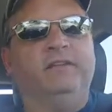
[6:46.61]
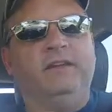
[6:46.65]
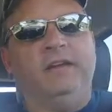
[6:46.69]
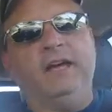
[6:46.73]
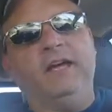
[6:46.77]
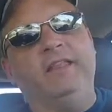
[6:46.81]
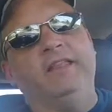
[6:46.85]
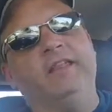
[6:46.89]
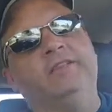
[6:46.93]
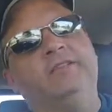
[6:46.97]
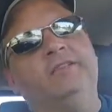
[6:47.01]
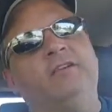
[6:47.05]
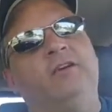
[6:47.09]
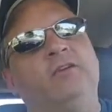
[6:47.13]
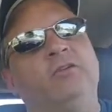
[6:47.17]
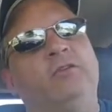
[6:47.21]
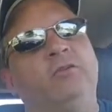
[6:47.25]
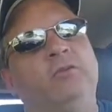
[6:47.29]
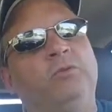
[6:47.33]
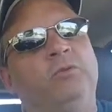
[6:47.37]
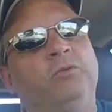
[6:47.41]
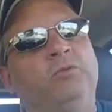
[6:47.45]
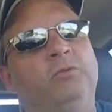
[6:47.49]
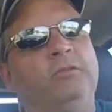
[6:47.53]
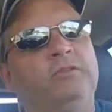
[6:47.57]
yeah, that's all
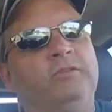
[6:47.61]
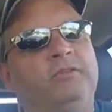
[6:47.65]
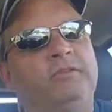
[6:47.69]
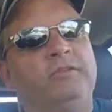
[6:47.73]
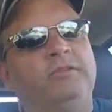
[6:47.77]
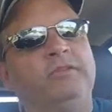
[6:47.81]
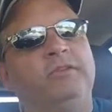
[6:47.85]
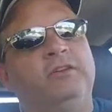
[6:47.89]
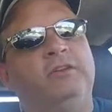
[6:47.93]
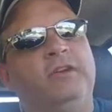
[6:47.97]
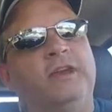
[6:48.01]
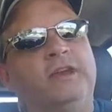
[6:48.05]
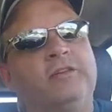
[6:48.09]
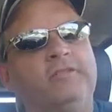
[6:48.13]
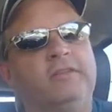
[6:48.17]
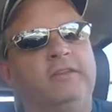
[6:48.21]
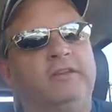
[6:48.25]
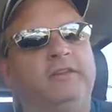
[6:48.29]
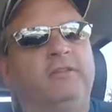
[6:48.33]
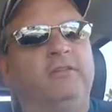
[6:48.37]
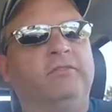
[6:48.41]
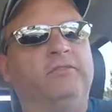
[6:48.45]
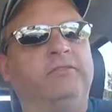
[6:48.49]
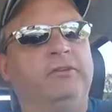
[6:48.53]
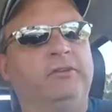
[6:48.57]
cool until you actually
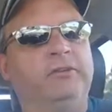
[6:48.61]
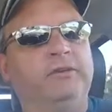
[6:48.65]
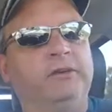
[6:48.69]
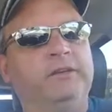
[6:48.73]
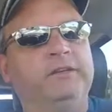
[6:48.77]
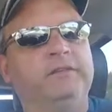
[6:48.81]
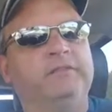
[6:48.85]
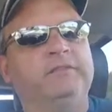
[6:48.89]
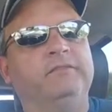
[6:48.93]
go through it.